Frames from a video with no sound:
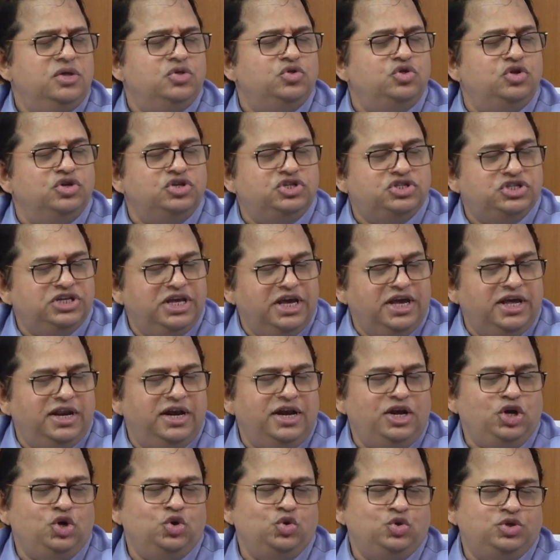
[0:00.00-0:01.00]
The
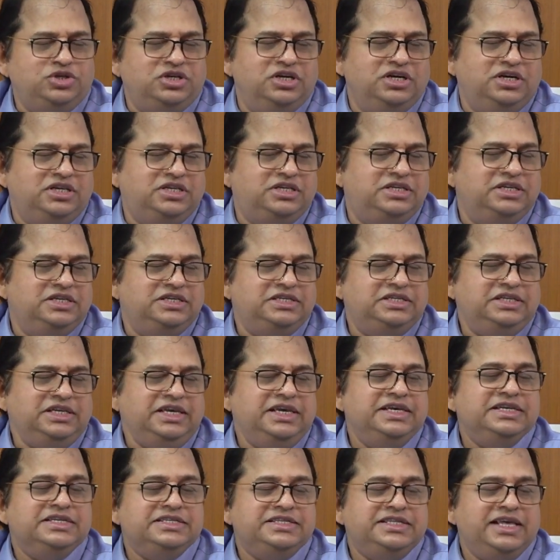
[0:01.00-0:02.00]
secret to success
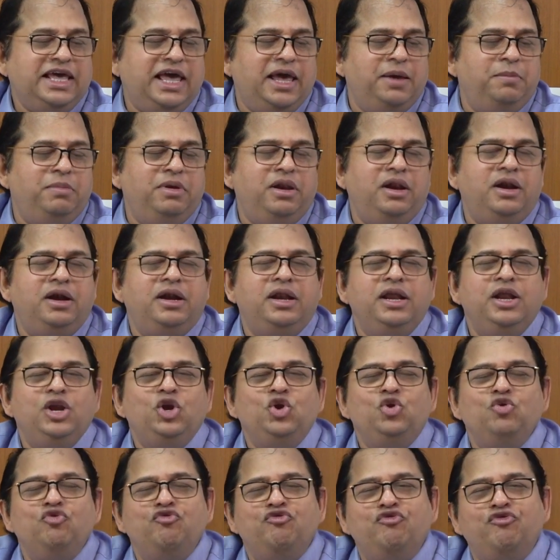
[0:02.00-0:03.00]
is the ability
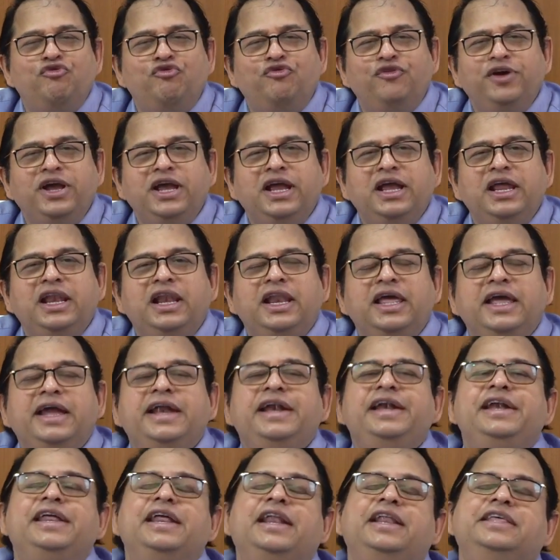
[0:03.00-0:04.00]
to fail
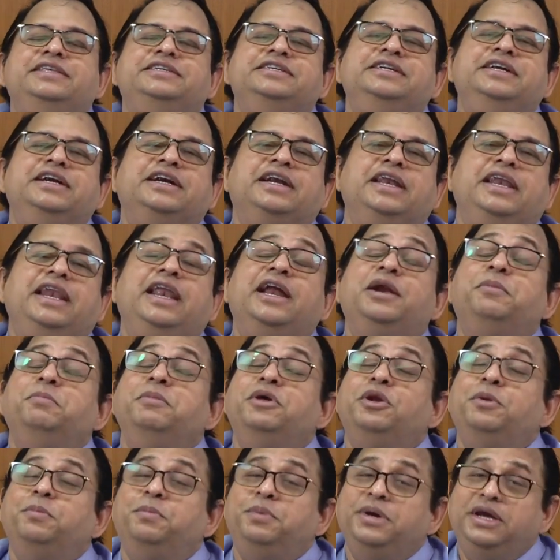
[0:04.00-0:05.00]
intelligently. Let
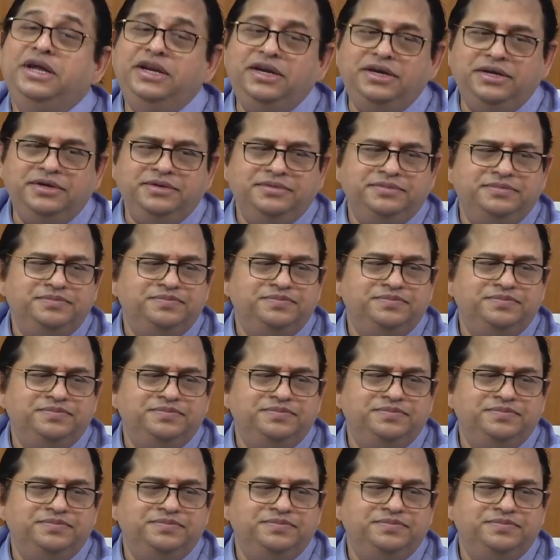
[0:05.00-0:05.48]
me repeat.